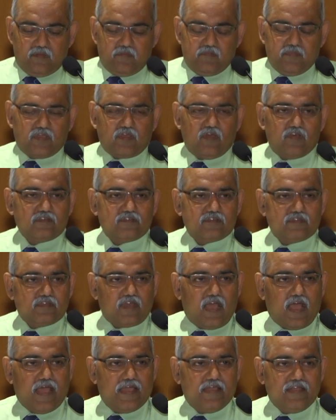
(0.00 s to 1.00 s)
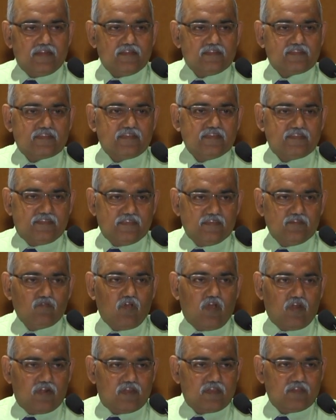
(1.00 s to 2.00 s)
because high risk is
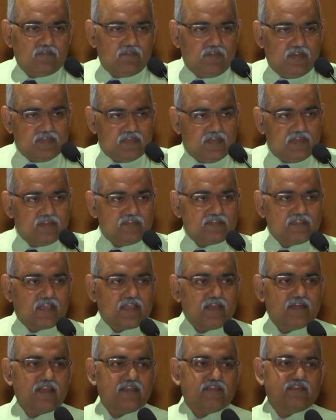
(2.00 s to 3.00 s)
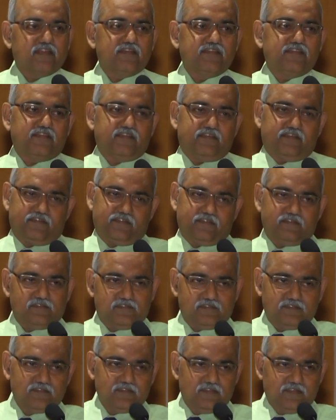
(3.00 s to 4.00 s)
involved when there is second extension.
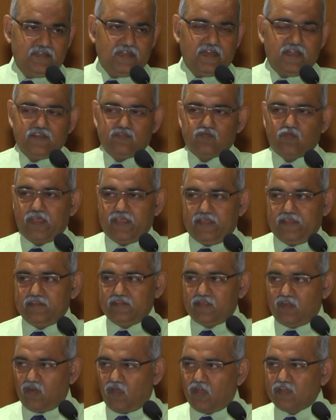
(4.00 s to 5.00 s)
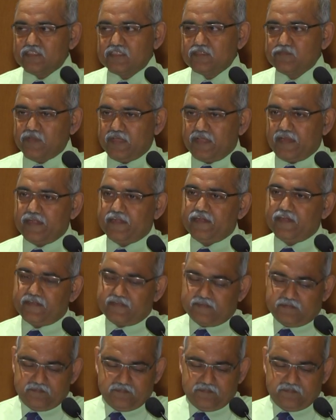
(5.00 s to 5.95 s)
That is why the logic behind it.